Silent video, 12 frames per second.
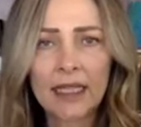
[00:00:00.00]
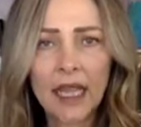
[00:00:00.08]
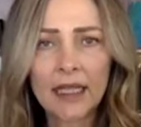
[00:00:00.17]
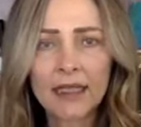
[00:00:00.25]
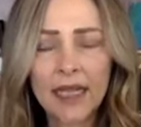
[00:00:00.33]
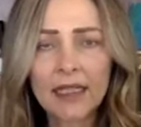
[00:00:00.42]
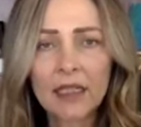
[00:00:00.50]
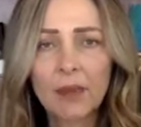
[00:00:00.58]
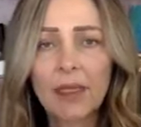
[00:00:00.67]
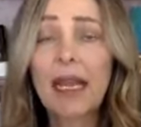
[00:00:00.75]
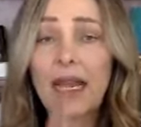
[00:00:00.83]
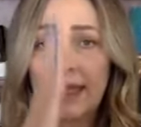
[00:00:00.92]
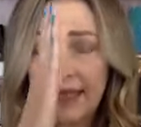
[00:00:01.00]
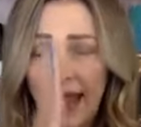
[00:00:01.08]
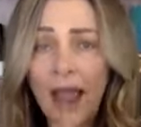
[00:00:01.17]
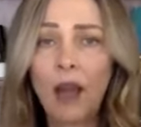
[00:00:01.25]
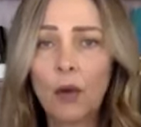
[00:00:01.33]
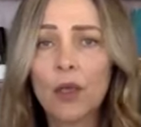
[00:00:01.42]
assessment
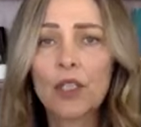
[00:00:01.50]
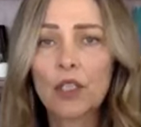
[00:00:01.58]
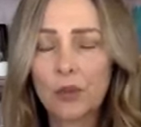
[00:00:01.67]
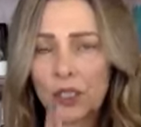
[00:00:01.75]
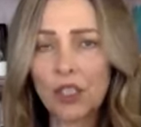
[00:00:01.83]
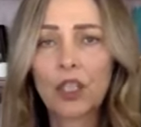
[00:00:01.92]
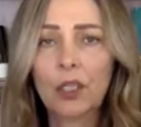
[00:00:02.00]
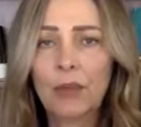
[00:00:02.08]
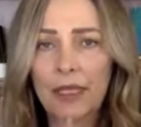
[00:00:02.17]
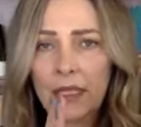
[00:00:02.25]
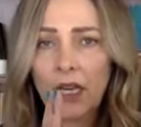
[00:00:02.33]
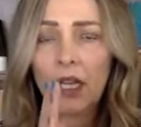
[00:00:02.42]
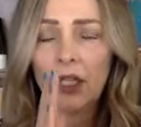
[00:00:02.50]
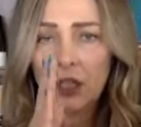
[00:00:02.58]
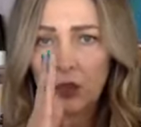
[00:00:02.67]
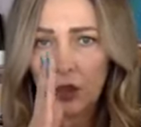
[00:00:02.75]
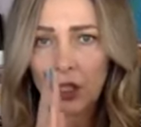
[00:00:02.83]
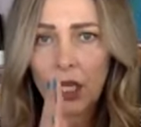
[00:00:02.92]
now to determine
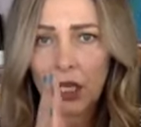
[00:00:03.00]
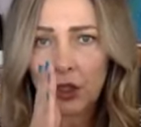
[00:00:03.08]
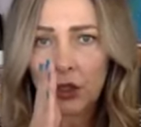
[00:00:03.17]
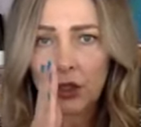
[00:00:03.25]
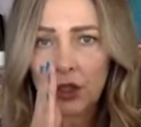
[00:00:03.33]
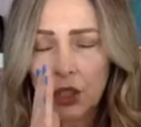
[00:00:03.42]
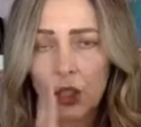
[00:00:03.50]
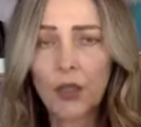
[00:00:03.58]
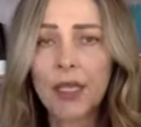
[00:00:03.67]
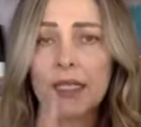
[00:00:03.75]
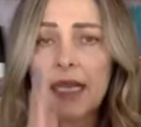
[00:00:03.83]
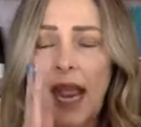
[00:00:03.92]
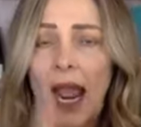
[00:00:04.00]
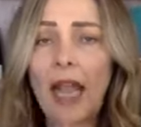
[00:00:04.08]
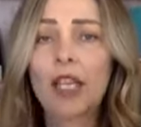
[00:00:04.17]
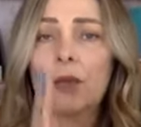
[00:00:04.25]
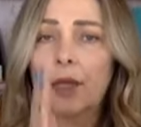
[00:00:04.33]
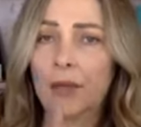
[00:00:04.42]
your current
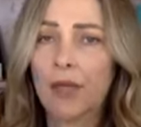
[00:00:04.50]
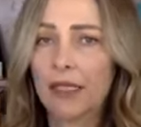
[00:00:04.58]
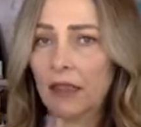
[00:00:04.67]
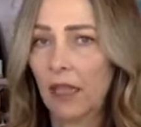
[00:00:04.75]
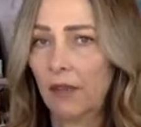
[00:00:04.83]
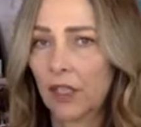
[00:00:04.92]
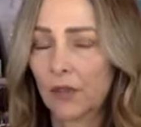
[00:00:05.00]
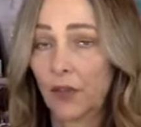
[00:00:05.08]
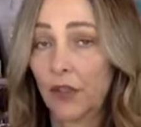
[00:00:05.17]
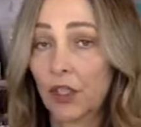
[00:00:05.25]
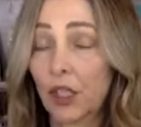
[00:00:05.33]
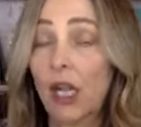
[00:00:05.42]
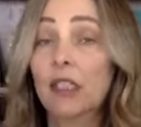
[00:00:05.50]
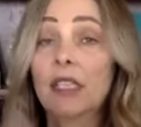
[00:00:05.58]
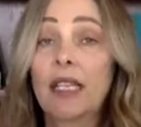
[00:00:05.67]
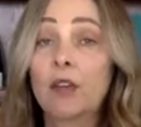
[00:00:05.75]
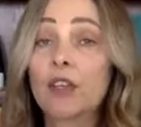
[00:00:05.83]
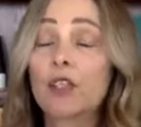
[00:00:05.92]
accurate present levels for your child
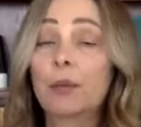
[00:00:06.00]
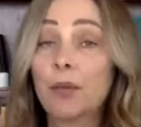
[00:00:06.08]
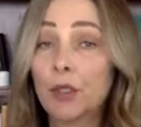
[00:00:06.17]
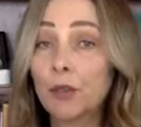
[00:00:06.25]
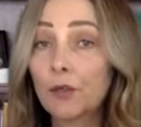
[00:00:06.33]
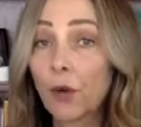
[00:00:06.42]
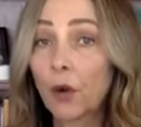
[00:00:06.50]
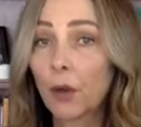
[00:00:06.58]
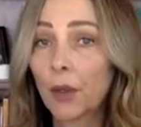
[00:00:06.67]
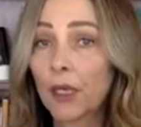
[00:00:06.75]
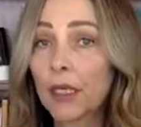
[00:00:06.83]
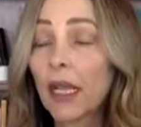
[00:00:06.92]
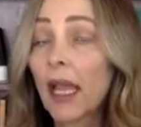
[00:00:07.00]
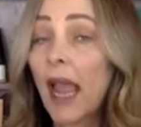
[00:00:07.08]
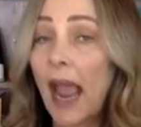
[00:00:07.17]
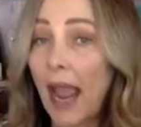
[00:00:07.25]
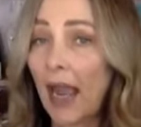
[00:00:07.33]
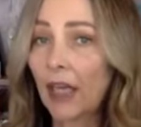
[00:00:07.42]
in order to move forward
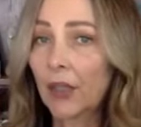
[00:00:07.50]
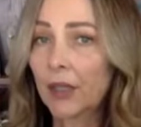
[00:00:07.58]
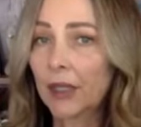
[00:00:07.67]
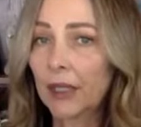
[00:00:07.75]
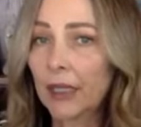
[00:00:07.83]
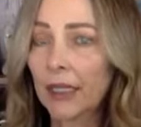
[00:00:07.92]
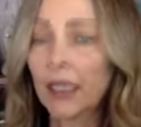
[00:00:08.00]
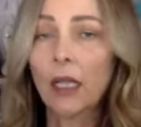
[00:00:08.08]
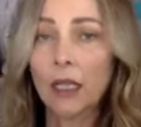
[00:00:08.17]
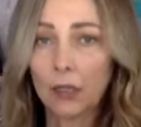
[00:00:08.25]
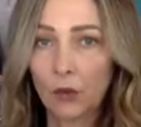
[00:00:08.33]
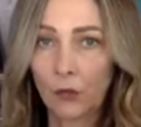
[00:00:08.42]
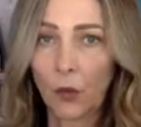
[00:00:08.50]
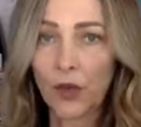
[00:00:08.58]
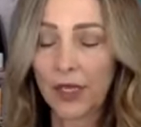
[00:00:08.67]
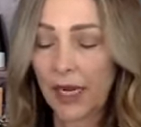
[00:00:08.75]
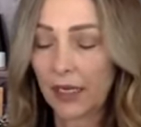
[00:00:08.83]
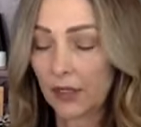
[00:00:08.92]
accurately for
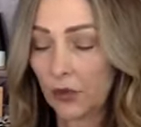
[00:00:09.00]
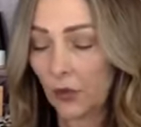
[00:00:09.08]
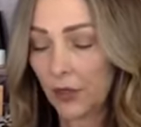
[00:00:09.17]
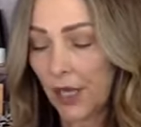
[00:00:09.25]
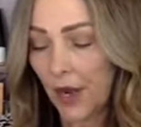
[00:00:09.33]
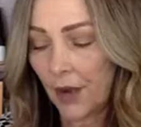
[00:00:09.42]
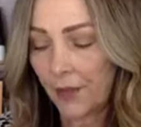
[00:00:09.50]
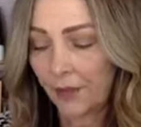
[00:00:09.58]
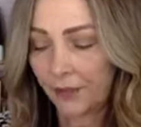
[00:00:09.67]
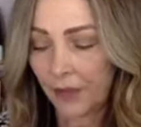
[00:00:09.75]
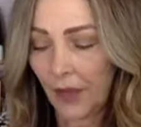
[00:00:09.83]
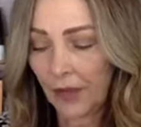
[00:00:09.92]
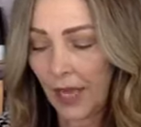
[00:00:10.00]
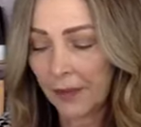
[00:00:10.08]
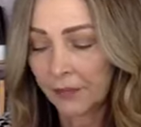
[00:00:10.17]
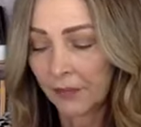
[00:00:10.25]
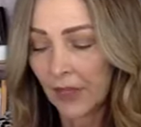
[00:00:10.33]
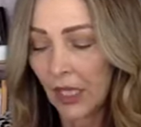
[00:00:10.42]
the next school year. Okay,
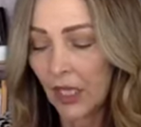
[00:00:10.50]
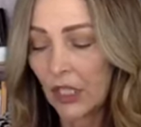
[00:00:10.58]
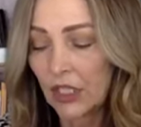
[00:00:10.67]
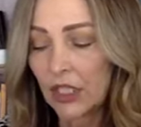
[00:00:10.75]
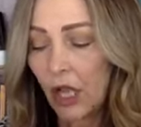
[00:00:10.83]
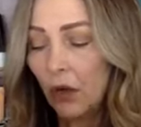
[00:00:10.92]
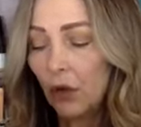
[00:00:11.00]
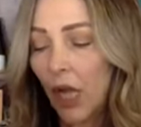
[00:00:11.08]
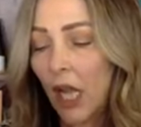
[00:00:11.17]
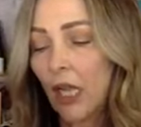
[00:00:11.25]
so